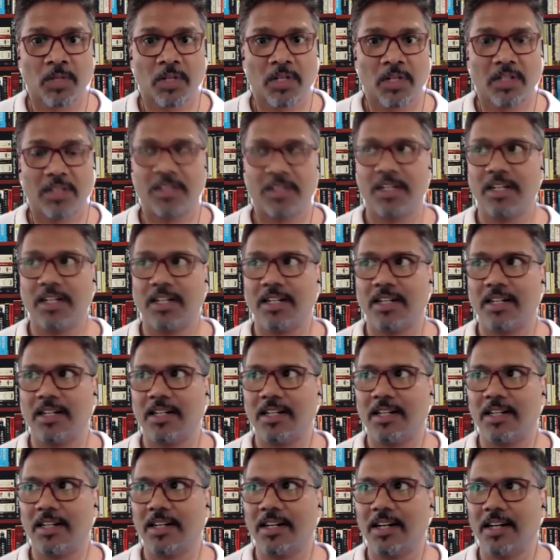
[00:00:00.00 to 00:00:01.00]

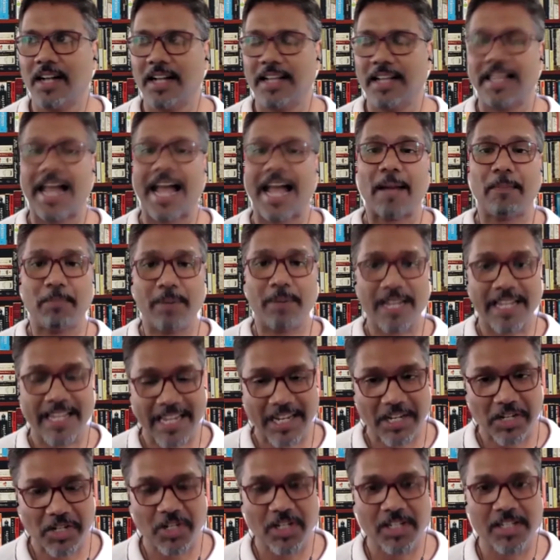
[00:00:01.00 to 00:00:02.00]
the
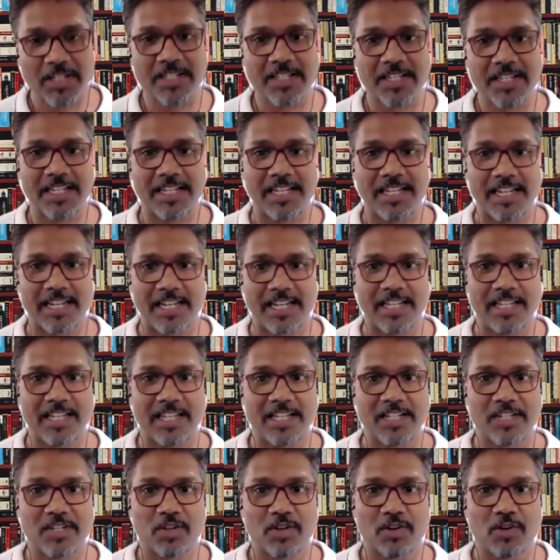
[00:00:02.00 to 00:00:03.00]
applications
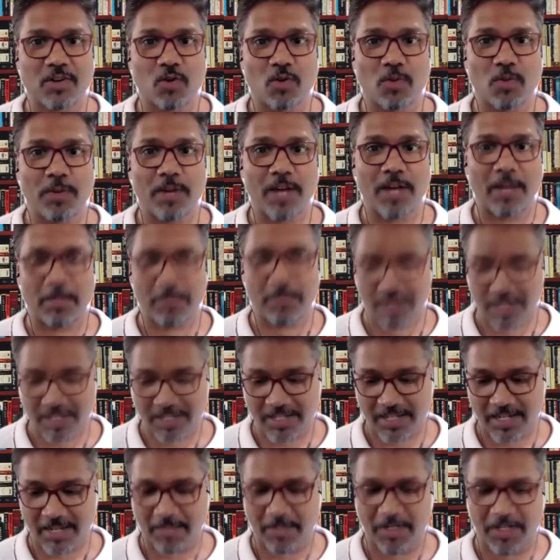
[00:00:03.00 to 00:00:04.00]
it's going to open up.
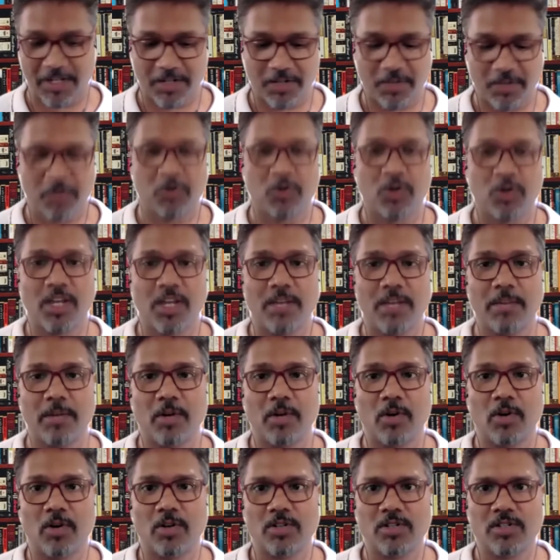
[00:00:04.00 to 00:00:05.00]
Yes, I mean, today,
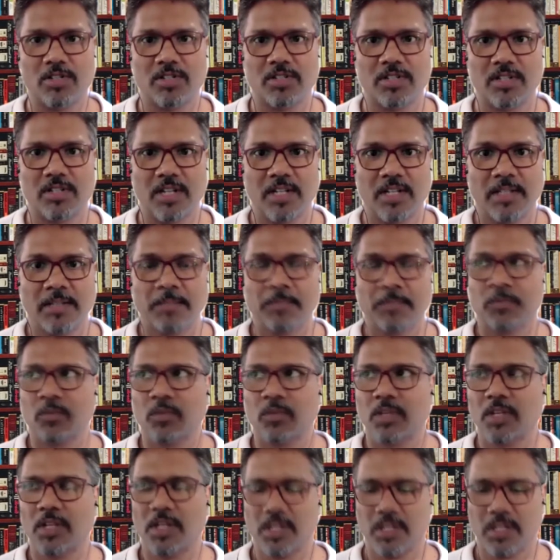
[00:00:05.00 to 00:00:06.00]
because
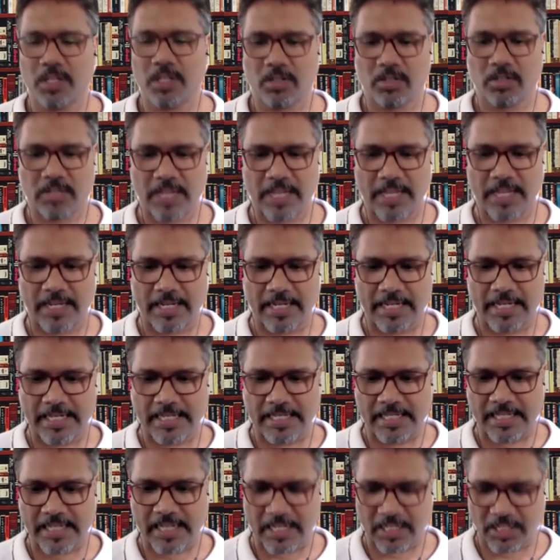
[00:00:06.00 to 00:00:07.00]
there
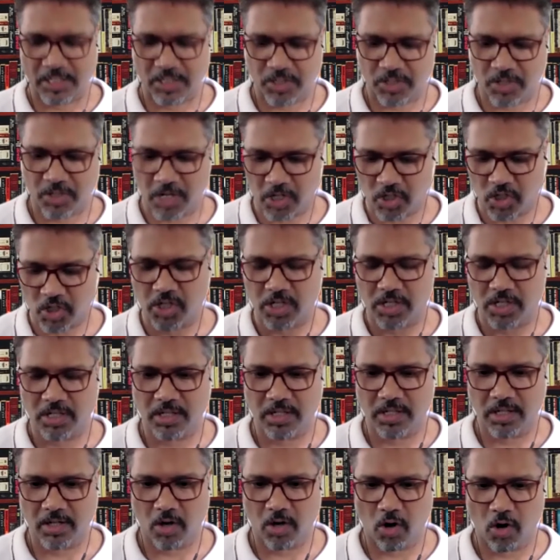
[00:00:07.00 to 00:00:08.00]
is a structure
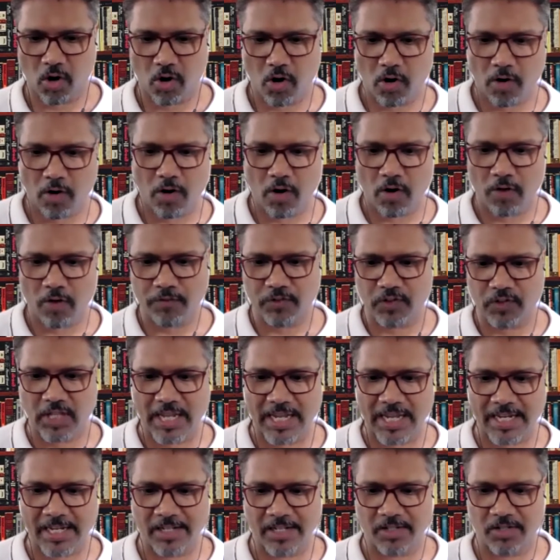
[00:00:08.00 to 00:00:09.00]
of
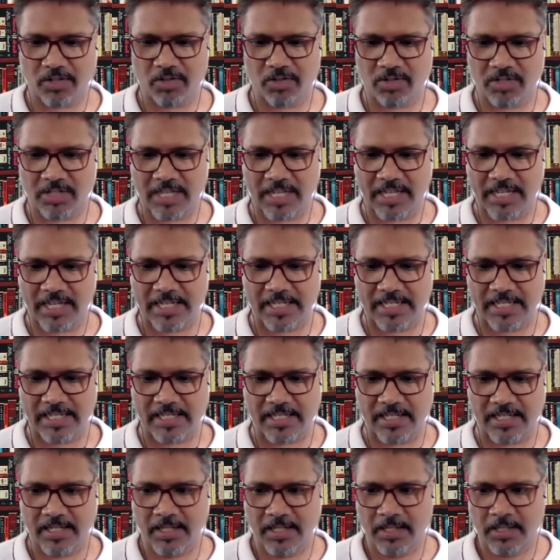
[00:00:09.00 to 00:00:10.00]
things. There
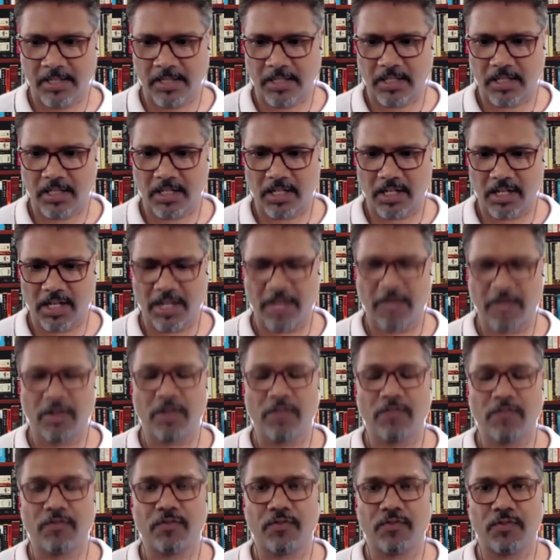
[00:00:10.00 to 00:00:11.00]
is,
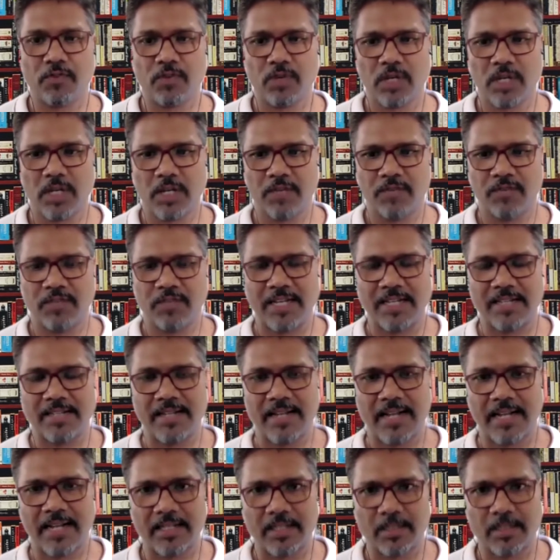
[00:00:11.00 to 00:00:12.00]
if there's
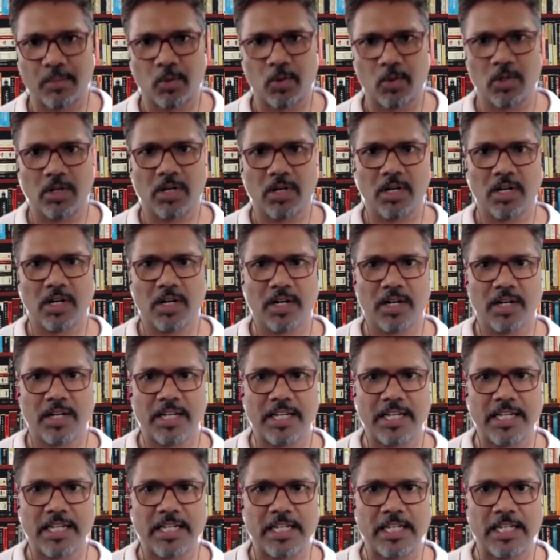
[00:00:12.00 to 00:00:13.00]
an entrepreneur,
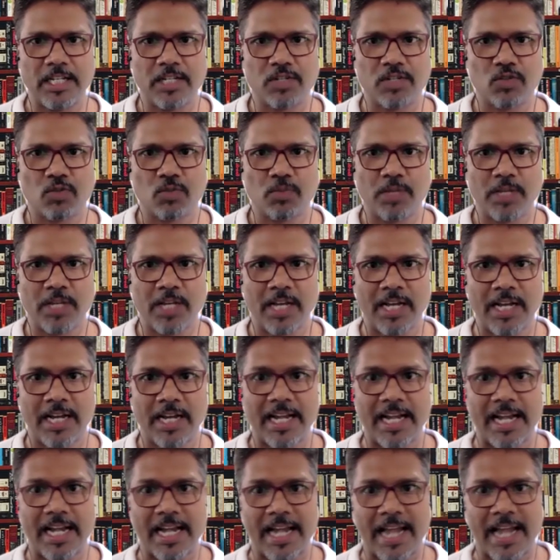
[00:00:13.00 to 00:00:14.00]
he needs to be a
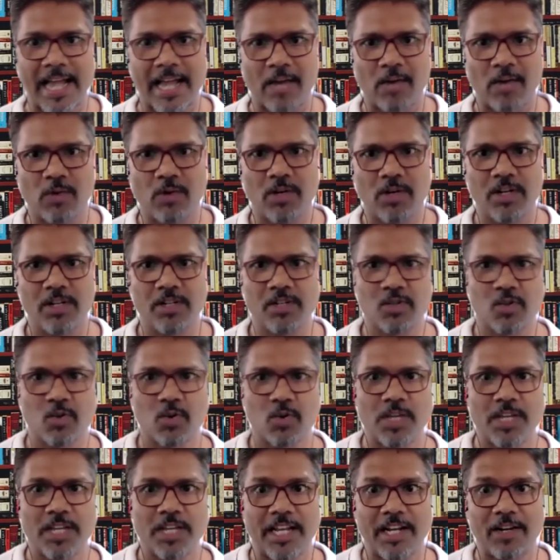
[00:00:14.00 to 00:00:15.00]
little narrower, so
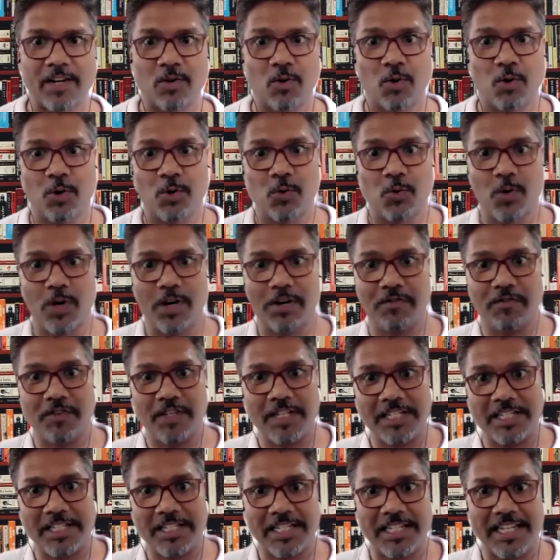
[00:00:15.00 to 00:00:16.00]
he can go to a
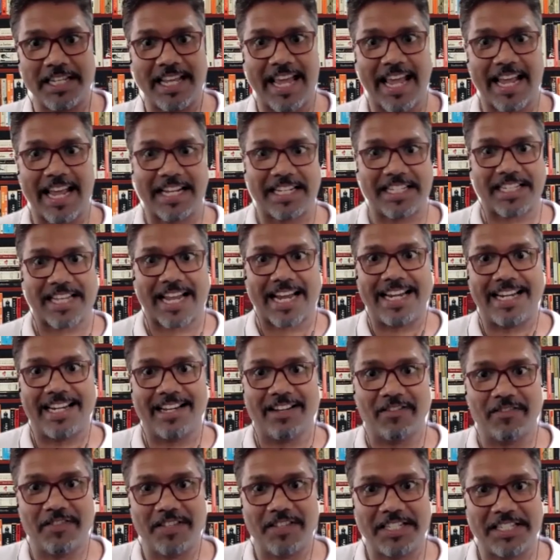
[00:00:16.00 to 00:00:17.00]
VC, excite
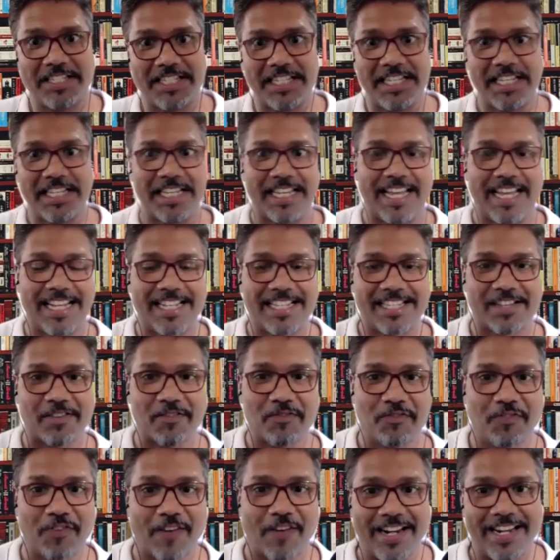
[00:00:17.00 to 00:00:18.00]
a VC, get
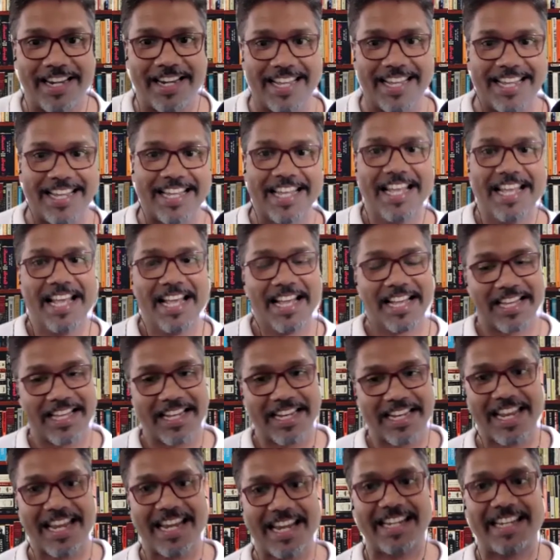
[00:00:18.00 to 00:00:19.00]
some funding,
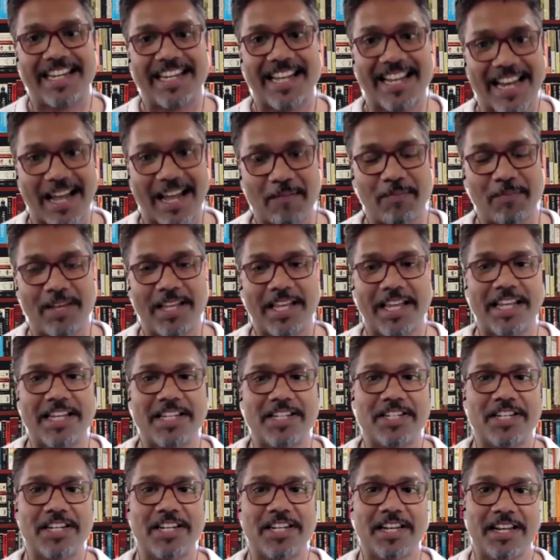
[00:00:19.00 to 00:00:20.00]
create an
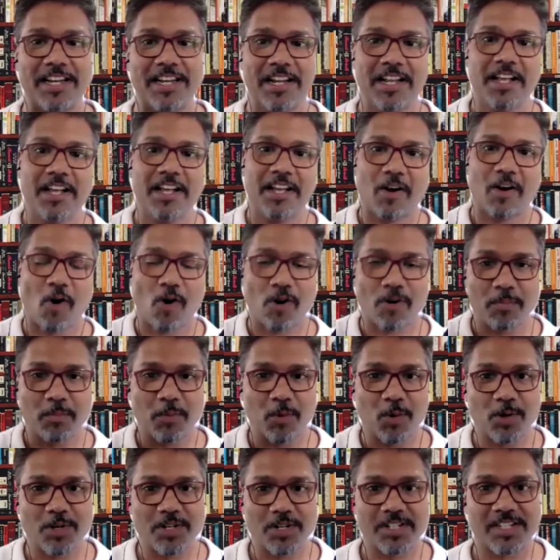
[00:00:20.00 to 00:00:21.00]
application,
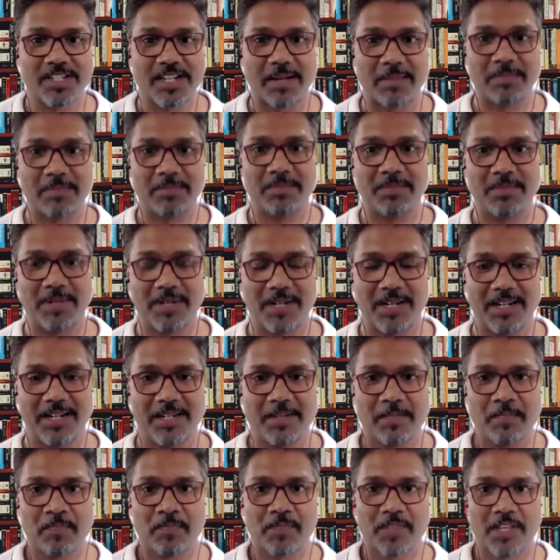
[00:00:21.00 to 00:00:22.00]
onboard some
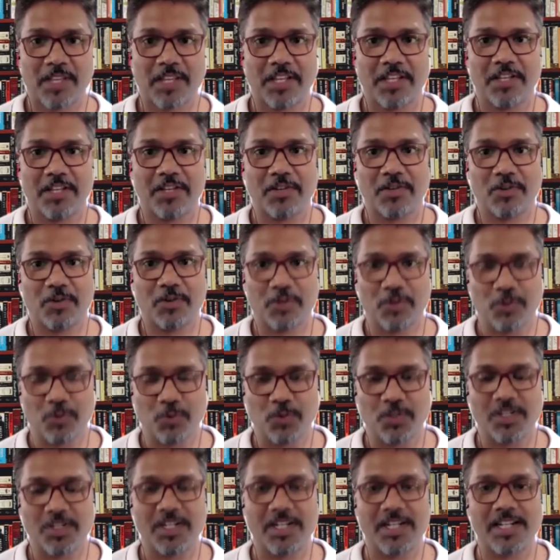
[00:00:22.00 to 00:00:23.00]

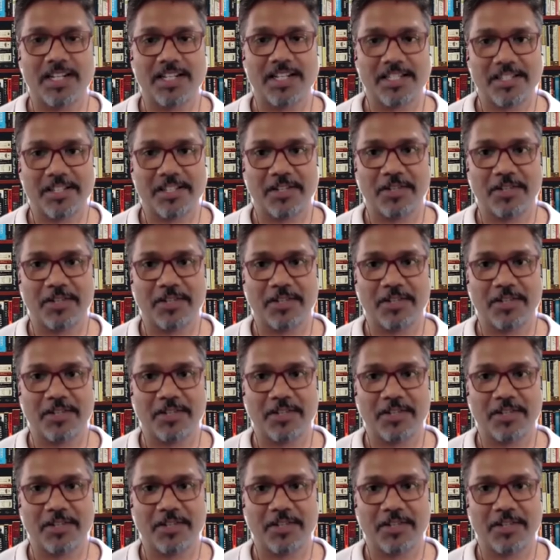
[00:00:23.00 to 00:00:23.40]
users,